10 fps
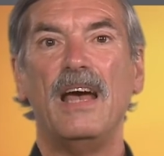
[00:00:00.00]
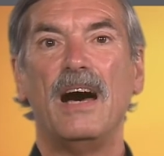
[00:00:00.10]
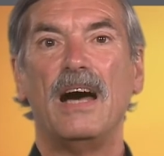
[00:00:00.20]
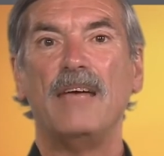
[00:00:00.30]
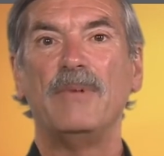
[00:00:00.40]

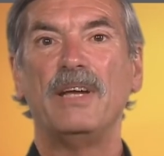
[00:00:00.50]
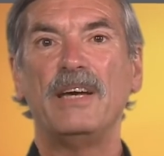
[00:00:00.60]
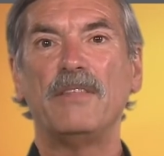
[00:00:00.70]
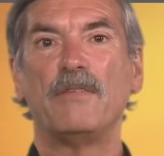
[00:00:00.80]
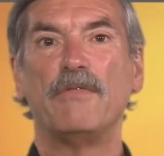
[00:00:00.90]
I am an
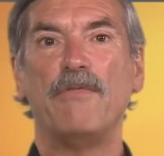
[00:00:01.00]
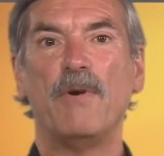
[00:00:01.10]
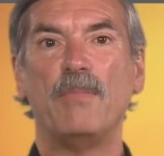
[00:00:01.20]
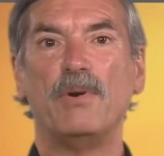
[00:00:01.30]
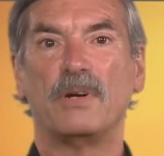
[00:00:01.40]
author of
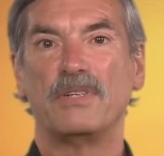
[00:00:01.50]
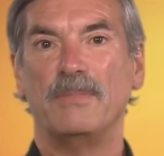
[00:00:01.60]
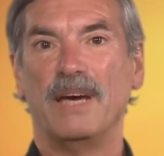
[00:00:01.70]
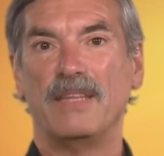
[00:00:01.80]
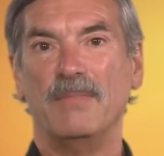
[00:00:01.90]
4 books
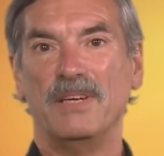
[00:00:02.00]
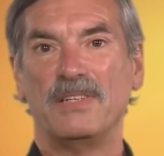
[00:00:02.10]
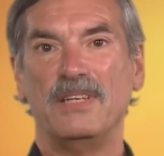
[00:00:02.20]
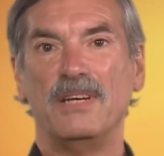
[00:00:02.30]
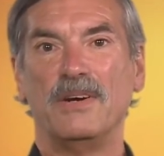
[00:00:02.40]
about the
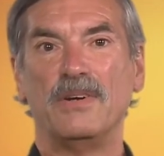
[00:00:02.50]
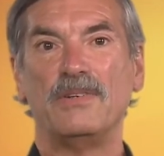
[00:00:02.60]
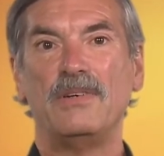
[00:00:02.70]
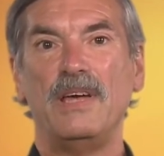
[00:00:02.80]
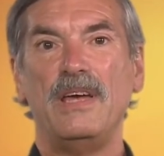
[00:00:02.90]
BSD
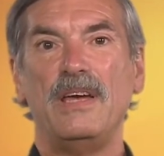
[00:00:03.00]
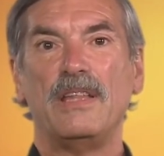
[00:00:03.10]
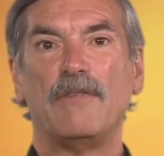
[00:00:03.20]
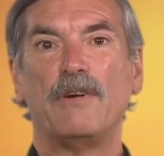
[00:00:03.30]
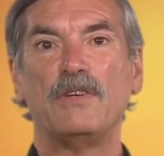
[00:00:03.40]
kernel.
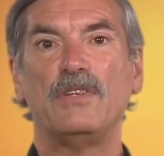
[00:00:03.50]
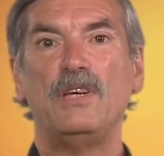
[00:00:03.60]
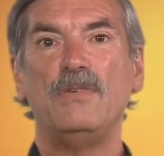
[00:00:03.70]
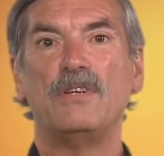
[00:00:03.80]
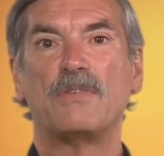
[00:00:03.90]
The first
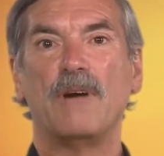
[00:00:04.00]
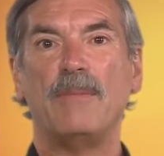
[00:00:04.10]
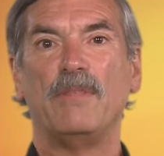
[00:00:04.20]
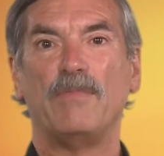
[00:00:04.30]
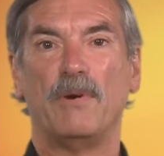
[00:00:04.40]
2
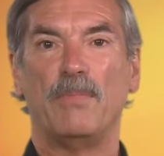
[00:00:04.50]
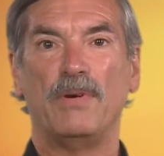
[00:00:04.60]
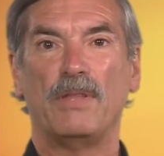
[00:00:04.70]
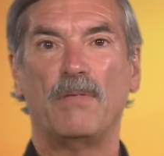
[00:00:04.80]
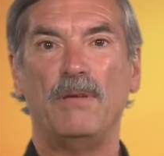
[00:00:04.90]
describe the
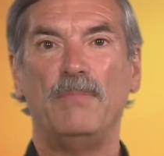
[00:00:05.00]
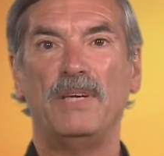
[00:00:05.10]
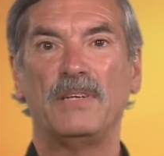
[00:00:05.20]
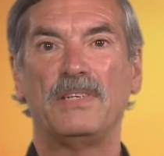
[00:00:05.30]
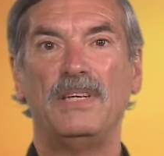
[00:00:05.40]
4.3
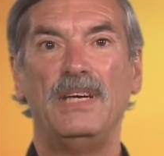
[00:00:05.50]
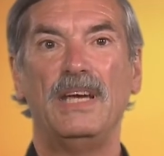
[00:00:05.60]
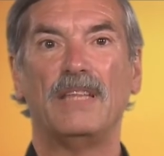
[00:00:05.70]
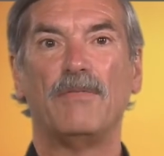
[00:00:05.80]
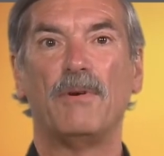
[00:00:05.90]
BSD
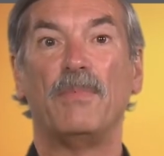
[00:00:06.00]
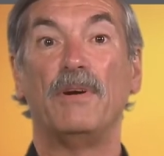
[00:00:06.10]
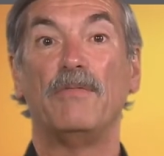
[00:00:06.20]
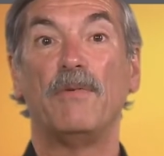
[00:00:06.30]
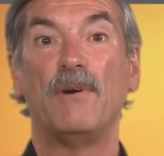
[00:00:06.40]
and the
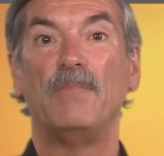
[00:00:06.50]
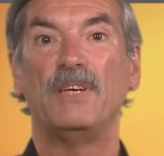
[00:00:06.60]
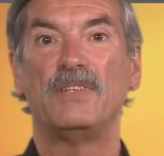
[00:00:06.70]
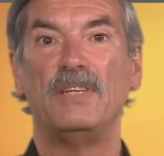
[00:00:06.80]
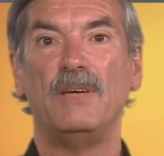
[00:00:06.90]
4.4
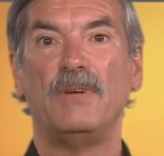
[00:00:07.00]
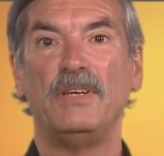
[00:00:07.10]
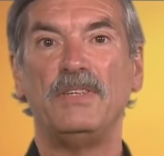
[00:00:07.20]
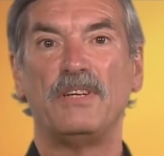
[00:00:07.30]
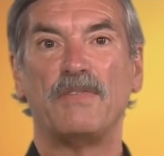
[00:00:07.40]
BSD
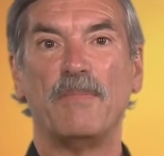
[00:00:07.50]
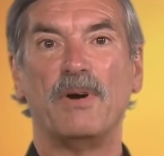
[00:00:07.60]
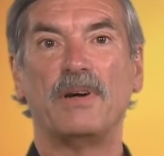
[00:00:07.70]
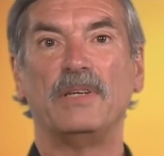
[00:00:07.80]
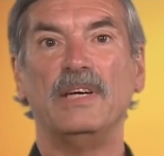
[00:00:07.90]
releases from
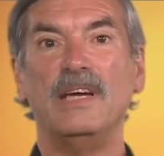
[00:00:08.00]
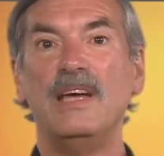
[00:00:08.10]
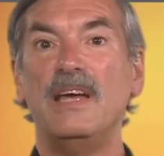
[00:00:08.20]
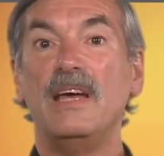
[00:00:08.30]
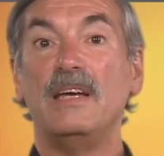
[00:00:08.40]
Berkeley.
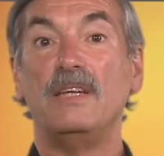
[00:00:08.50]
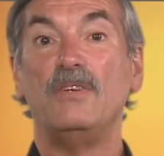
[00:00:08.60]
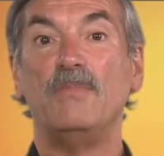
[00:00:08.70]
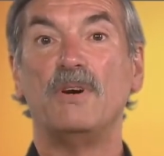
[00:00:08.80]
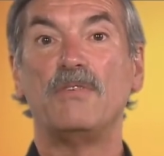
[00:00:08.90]
The
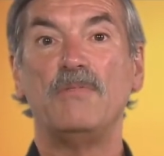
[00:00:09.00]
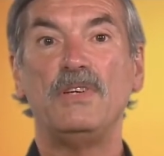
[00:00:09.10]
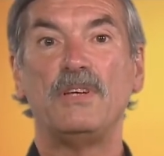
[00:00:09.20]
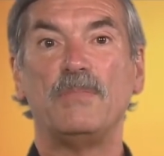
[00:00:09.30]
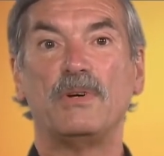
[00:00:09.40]
2 most
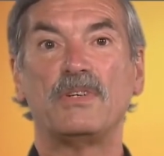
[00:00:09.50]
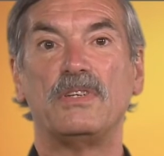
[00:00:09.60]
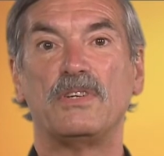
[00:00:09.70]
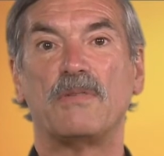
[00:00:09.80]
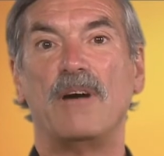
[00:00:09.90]
recent books
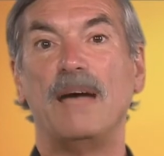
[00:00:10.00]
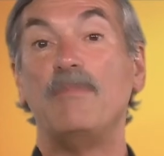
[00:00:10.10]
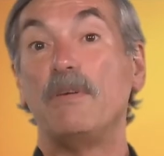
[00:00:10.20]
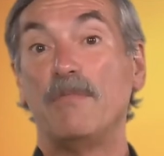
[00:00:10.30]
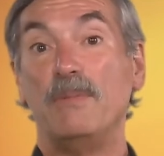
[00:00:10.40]

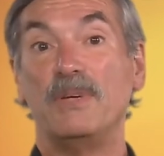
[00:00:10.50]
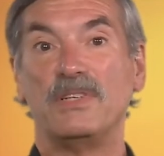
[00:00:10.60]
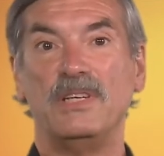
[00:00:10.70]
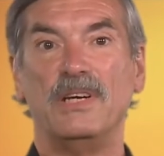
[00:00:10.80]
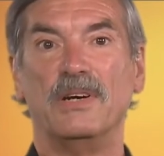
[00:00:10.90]
describe the
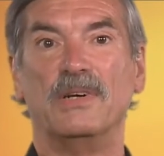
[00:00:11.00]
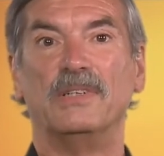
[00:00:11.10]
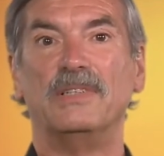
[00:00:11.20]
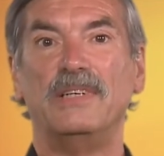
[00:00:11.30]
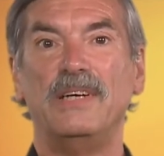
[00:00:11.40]
FreeBSD kernel.